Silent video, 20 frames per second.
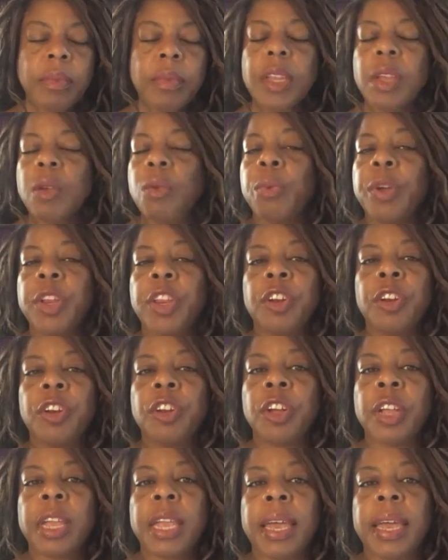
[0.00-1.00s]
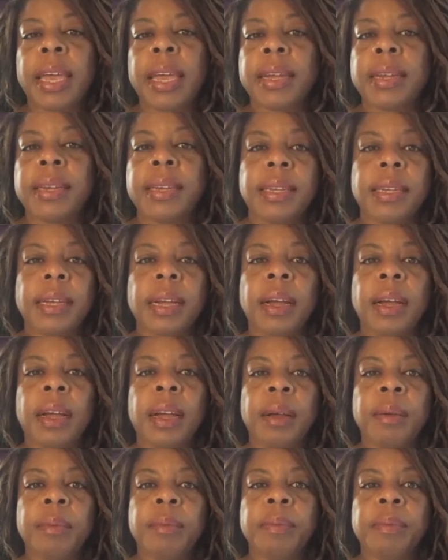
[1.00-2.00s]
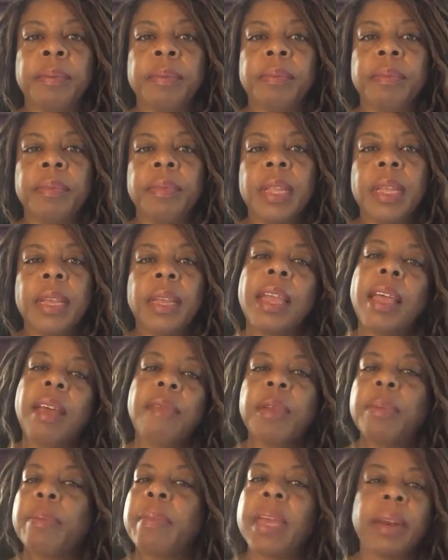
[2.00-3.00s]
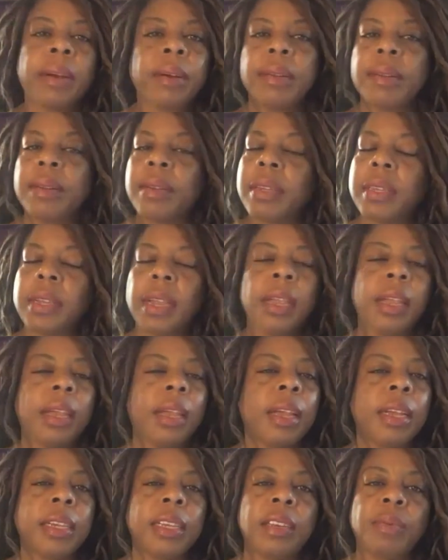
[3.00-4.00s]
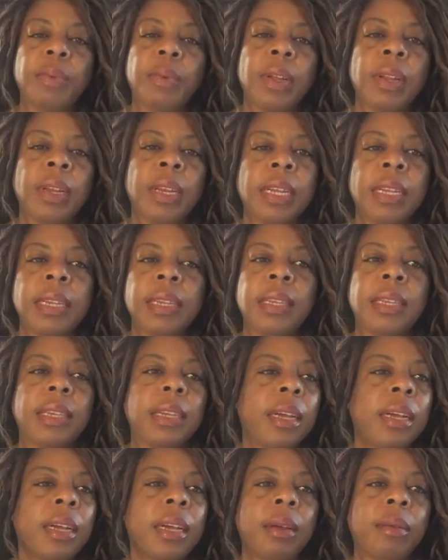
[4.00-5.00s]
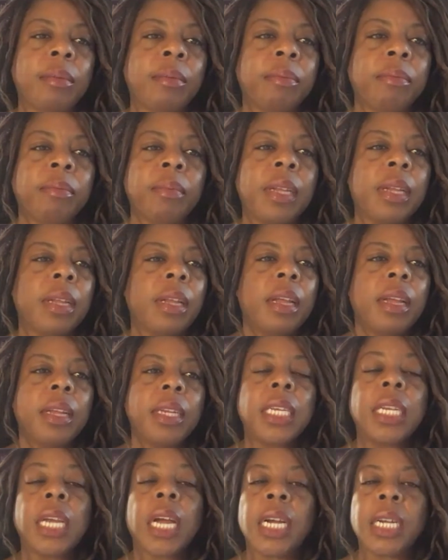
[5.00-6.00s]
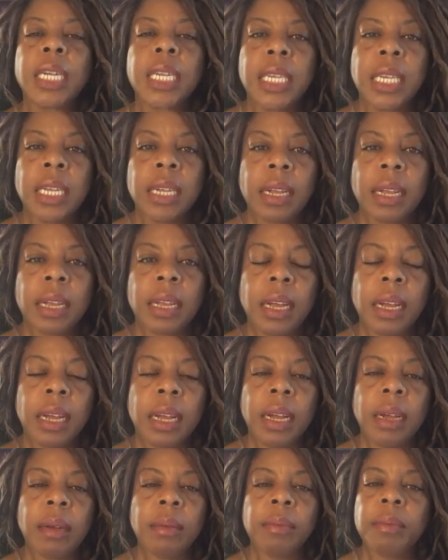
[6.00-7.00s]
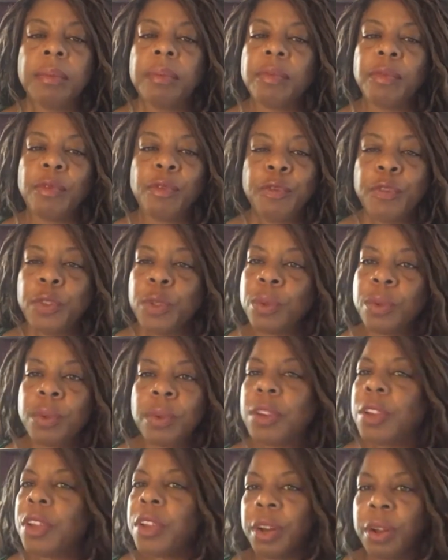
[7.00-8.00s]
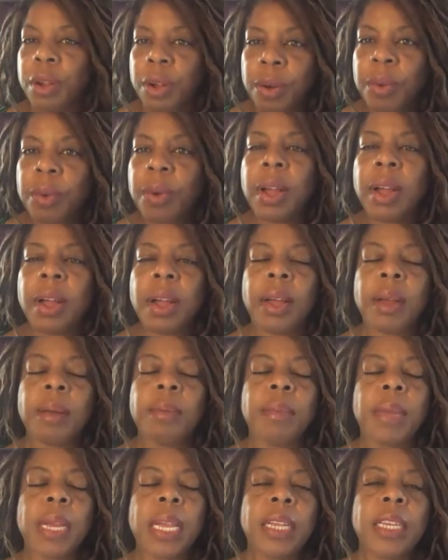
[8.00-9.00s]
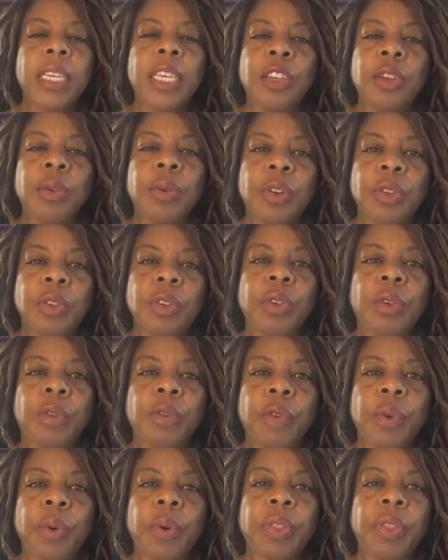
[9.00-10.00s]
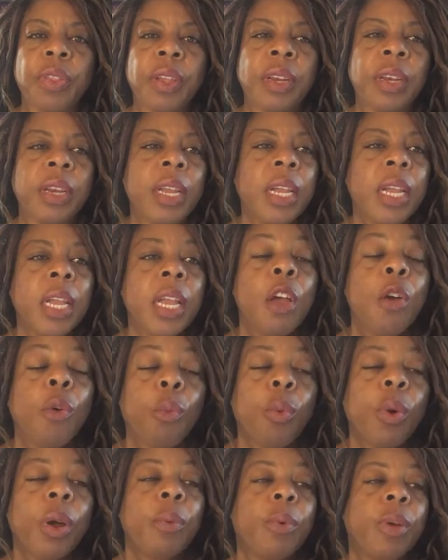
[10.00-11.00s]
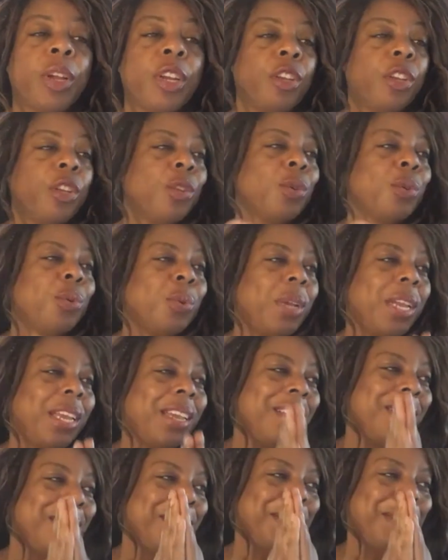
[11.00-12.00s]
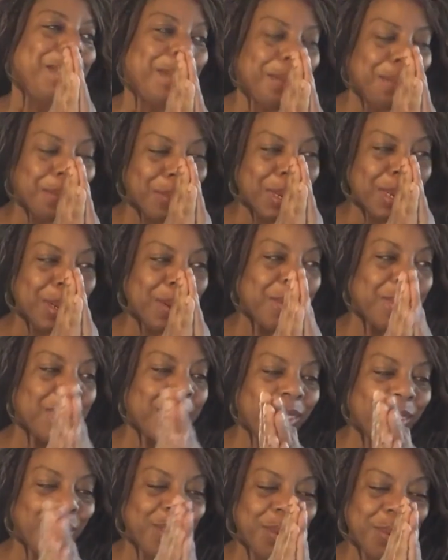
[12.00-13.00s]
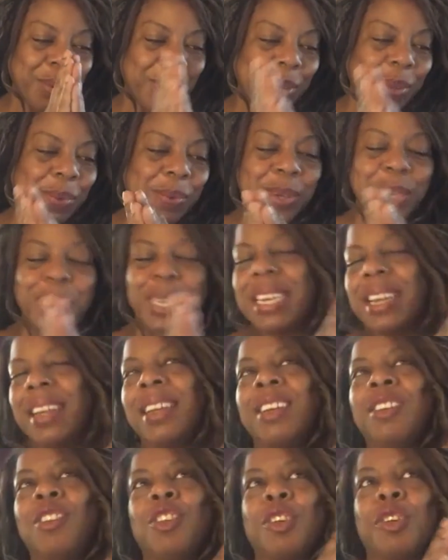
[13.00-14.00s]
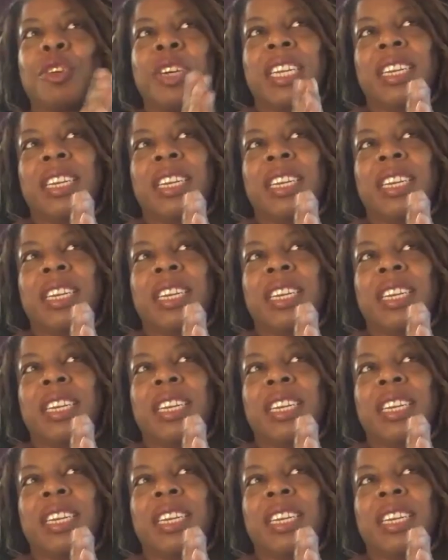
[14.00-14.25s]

when you look at heavy metals as well as toxic food, and so on and so forth. And what we do is we go on this 21-day journey.